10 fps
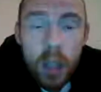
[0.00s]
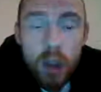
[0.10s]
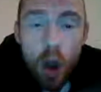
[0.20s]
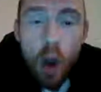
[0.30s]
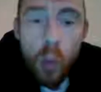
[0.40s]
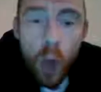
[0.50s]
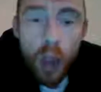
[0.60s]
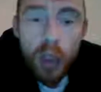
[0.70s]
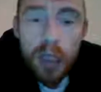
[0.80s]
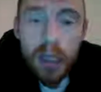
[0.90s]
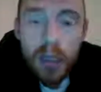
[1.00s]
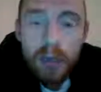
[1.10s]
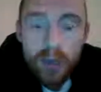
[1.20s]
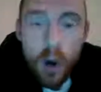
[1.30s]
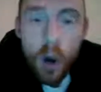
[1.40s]
You're working
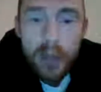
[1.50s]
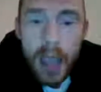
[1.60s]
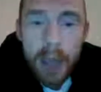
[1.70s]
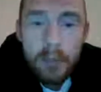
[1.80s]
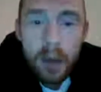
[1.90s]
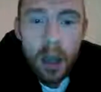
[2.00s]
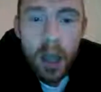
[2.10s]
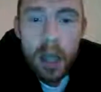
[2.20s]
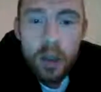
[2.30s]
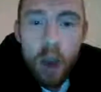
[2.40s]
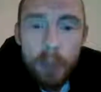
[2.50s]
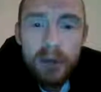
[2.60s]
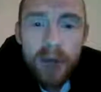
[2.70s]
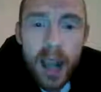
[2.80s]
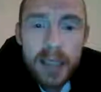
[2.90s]
for them. You're
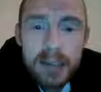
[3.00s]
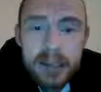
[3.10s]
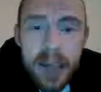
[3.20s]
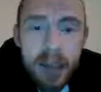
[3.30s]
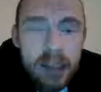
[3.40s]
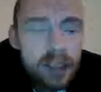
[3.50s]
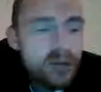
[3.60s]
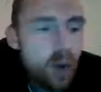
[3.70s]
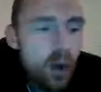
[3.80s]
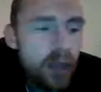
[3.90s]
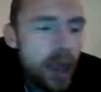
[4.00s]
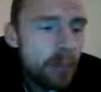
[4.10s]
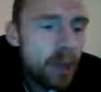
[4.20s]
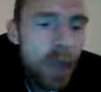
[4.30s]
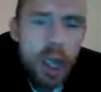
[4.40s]
providing taxes for
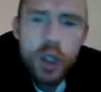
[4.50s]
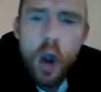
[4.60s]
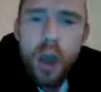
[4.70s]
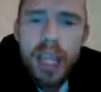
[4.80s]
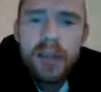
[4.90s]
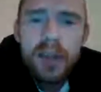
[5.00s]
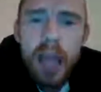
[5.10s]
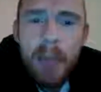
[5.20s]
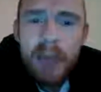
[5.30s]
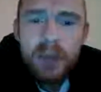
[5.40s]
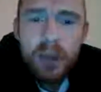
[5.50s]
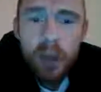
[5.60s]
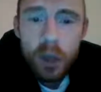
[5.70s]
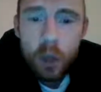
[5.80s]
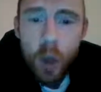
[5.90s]
them. You're giving them
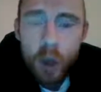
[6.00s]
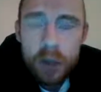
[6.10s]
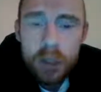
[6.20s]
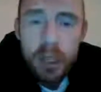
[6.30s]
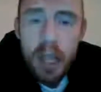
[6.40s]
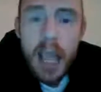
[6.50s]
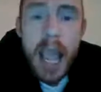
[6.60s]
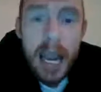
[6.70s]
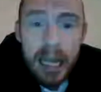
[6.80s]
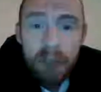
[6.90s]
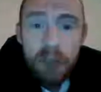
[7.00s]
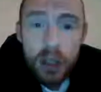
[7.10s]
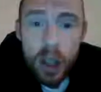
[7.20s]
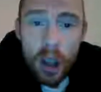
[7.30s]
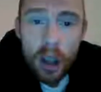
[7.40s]
everything they want. And in
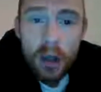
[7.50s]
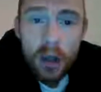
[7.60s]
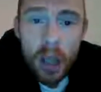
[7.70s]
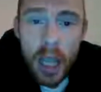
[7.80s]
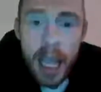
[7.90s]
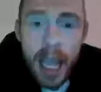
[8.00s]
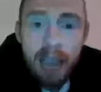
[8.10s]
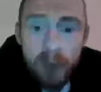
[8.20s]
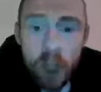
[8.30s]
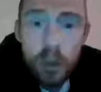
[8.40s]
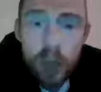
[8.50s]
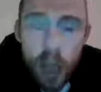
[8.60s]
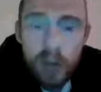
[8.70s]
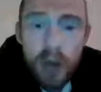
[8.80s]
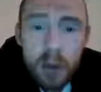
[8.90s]
return, if you
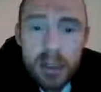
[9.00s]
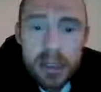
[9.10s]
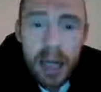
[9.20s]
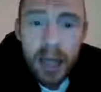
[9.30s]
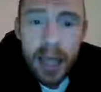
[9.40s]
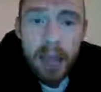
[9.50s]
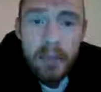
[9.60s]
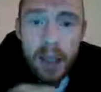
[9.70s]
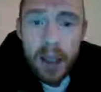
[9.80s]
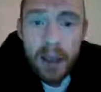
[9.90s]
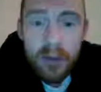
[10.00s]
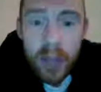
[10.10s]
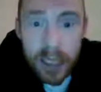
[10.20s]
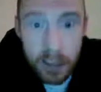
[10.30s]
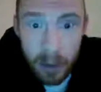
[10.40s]
turn around and tell them
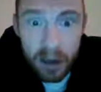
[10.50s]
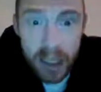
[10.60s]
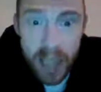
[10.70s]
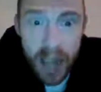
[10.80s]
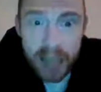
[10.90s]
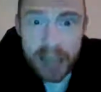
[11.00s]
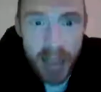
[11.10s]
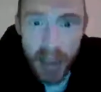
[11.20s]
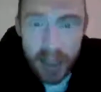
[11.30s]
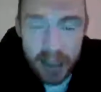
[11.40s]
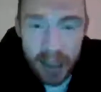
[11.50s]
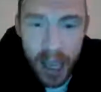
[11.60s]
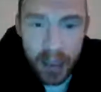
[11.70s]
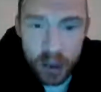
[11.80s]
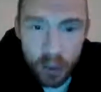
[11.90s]
that a spirit guide's guiding
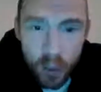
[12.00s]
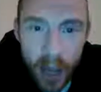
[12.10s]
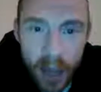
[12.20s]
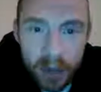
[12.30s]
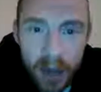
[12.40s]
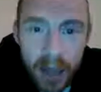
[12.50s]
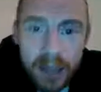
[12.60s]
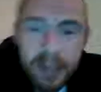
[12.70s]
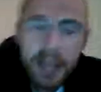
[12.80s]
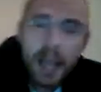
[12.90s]
you somewhere, right?